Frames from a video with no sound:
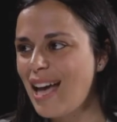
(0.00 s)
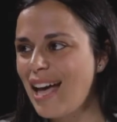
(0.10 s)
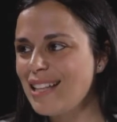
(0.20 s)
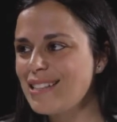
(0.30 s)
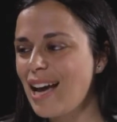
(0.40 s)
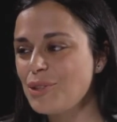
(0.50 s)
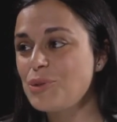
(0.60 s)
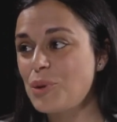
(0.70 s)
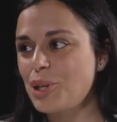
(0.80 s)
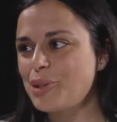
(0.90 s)
And I
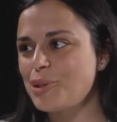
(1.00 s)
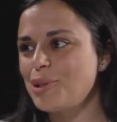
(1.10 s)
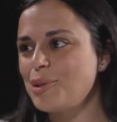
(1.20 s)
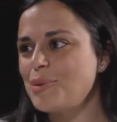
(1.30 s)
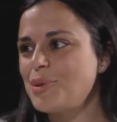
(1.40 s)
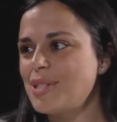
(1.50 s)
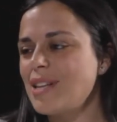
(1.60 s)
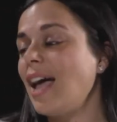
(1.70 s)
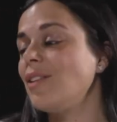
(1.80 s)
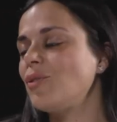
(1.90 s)
do urge all youths
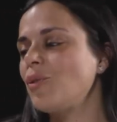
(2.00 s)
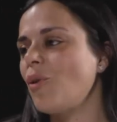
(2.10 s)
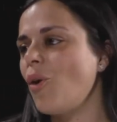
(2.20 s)
and